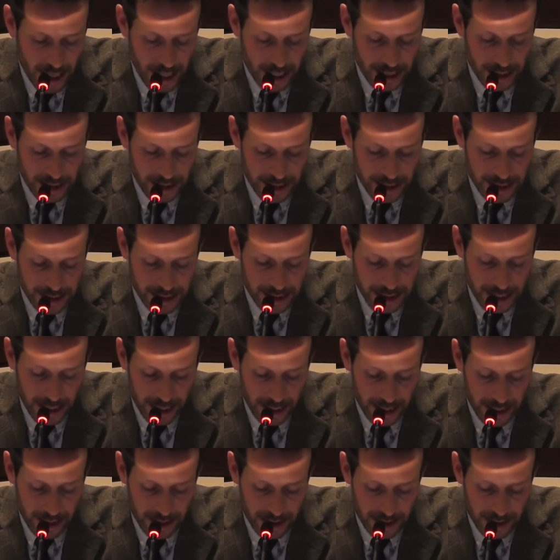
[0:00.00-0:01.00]
In this
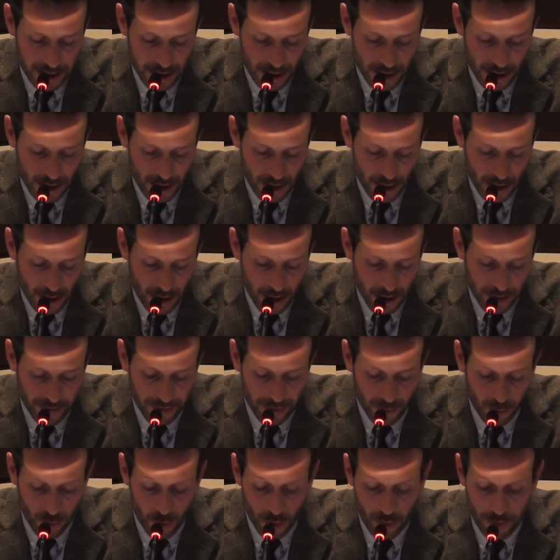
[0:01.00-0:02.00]
case,
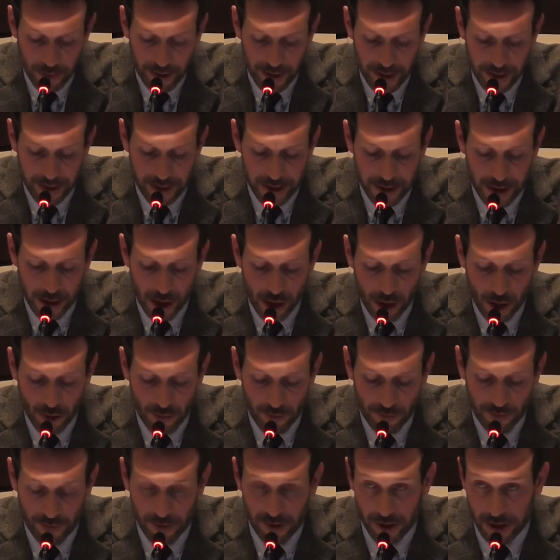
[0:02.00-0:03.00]
there won't be any
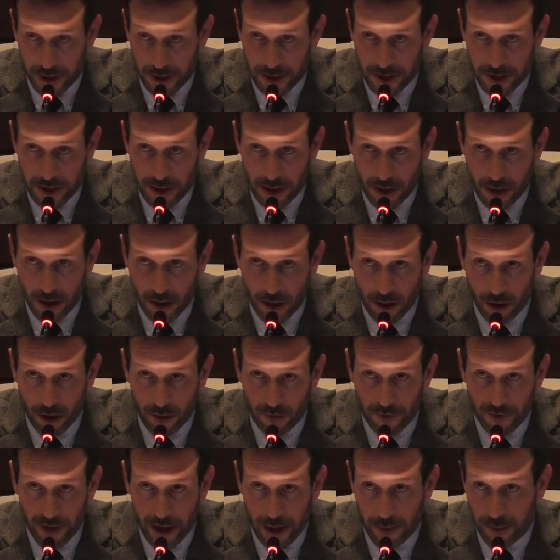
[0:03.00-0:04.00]
conflicts
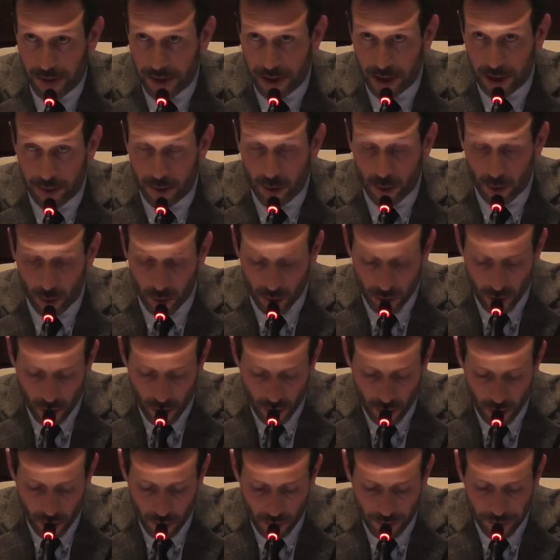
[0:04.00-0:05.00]
of applicable
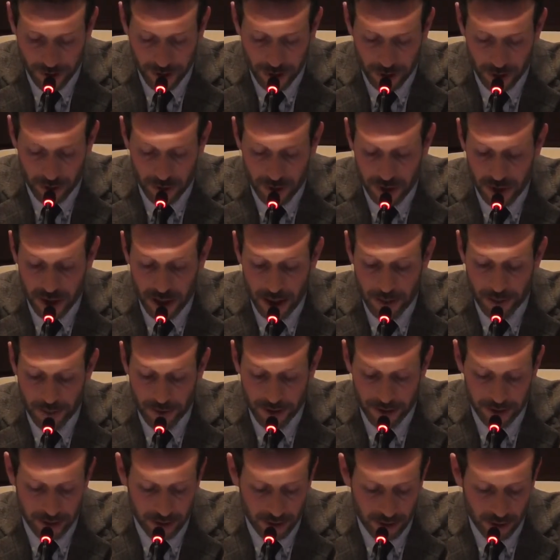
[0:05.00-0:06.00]
law because
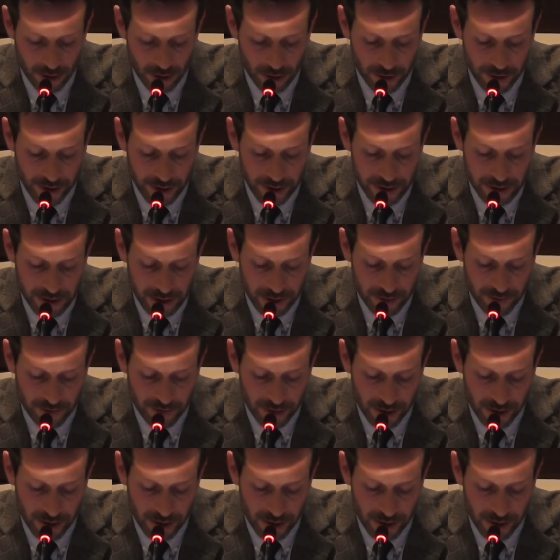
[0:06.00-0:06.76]
Japan connecting